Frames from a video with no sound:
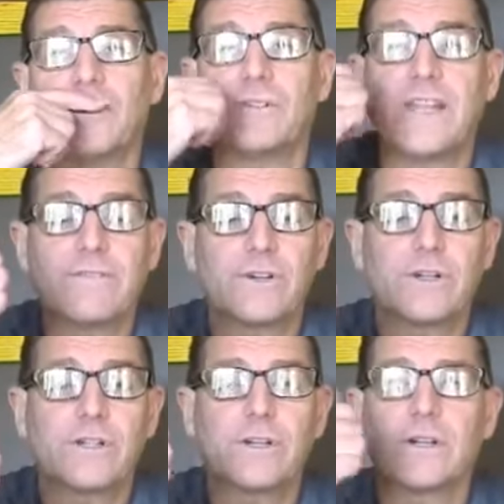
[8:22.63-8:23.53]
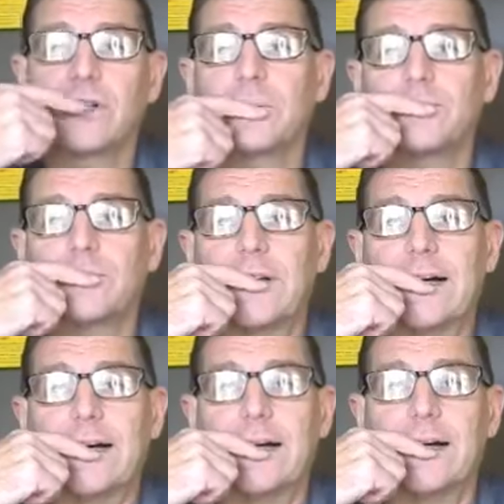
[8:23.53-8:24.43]
Liver,
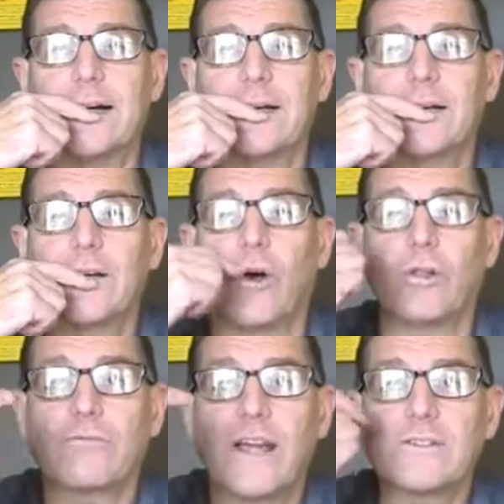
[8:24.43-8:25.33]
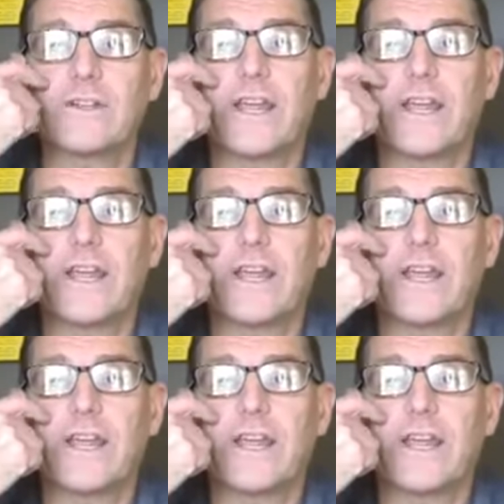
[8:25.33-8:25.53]
colorectal